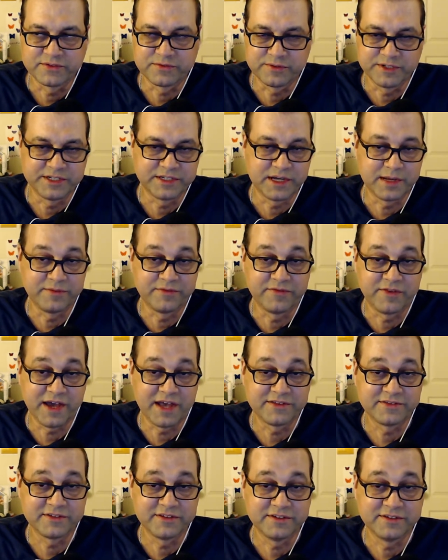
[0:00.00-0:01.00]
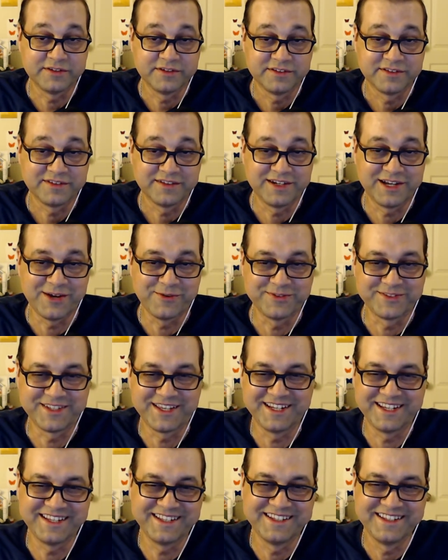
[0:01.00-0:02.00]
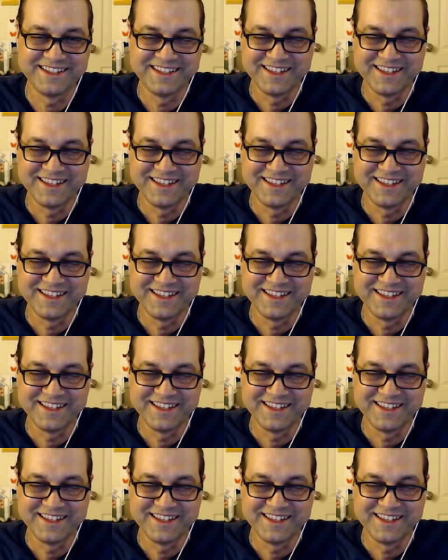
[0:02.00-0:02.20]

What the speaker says: 3 times faster than I was getting.